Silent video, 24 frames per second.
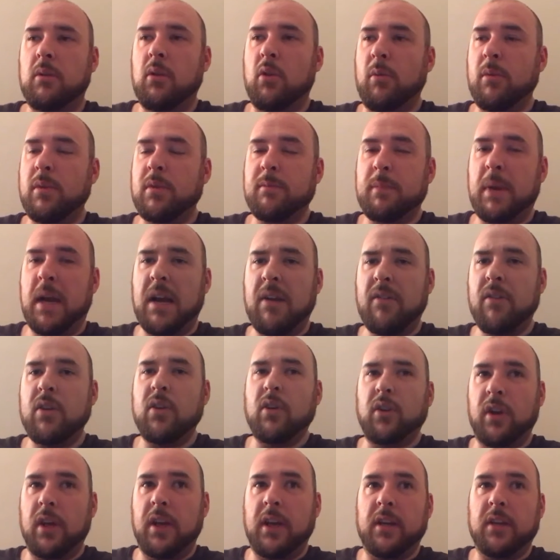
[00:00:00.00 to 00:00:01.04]
almost
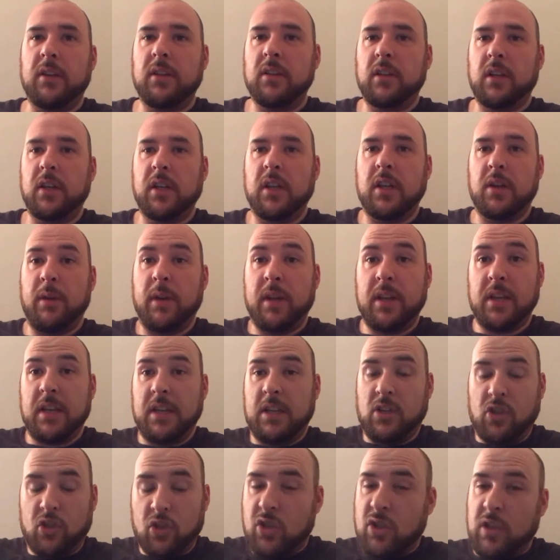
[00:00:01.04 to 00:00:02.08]
paranoia. Like,
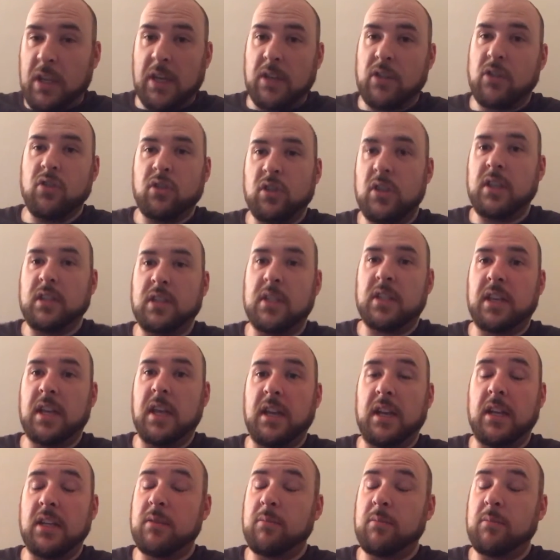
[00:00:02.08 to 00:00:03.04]
it just gets under your skin.